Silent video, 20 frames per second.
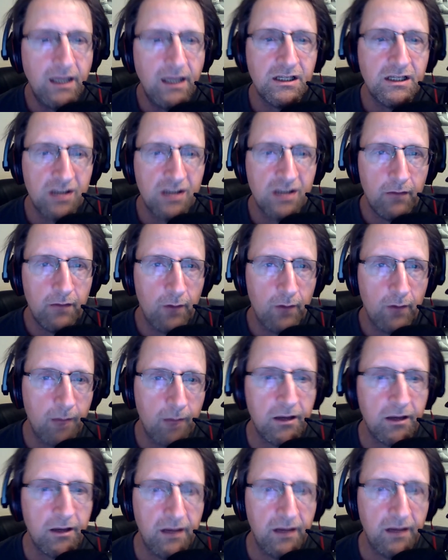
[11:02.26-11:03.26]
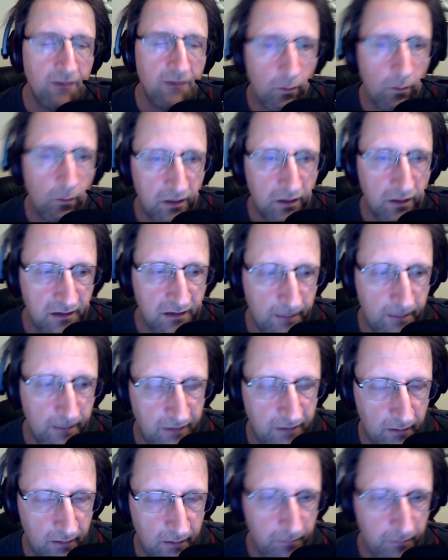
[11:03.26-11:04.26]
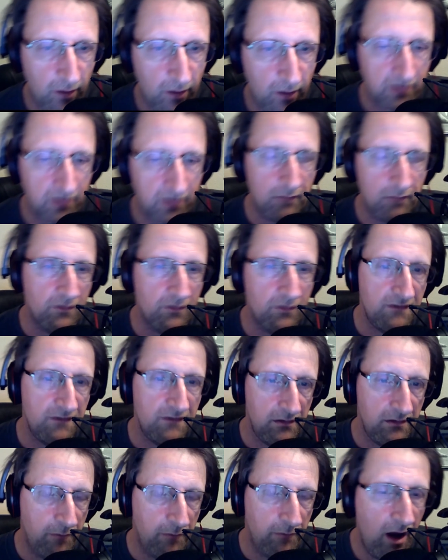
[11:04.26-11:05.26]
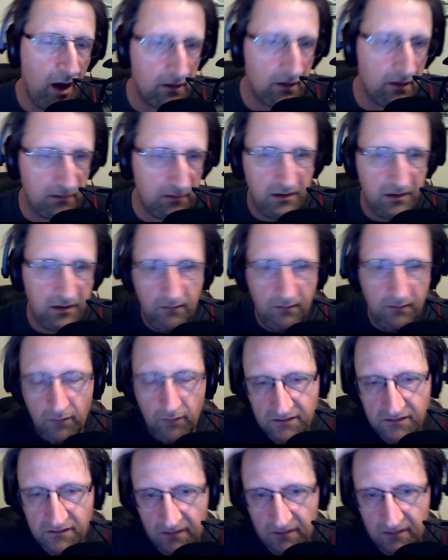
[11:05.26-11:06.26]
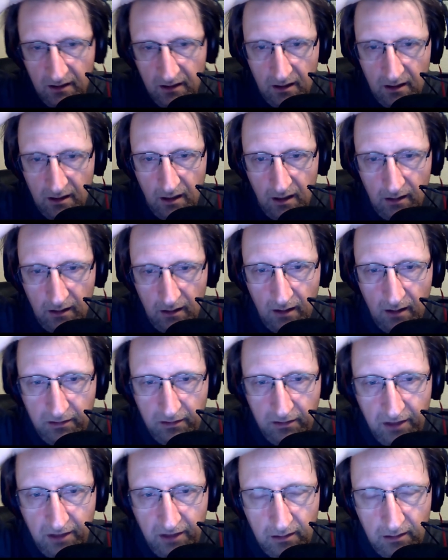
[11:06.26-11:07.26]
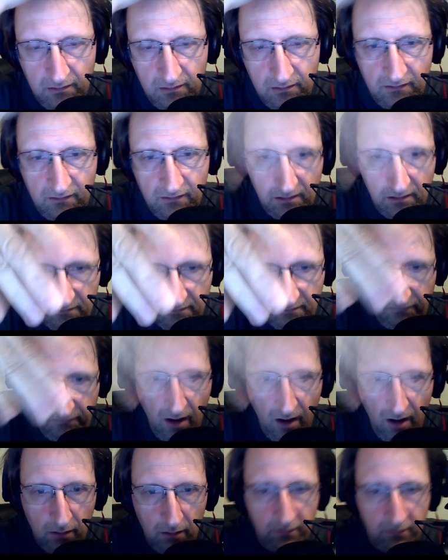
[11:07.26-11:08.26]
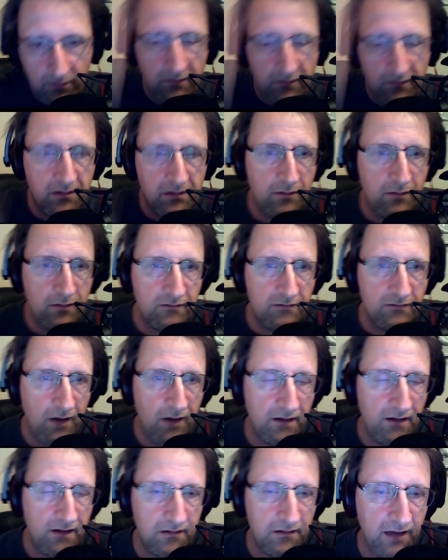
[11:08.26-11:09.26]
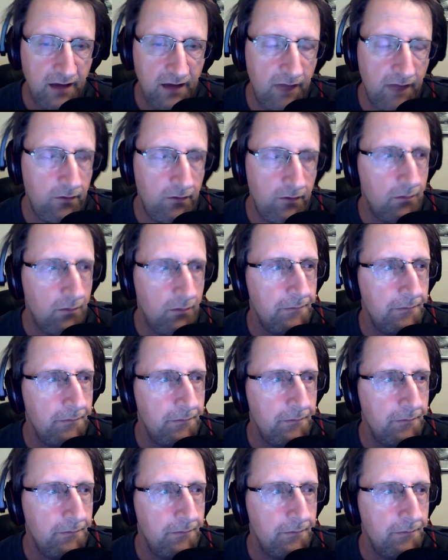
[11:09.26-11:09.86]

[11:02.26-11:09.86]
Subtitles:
each other up because they don't accept the other person, which is hypocrisy, which a lot of things are just followed in the scripture I just gave you.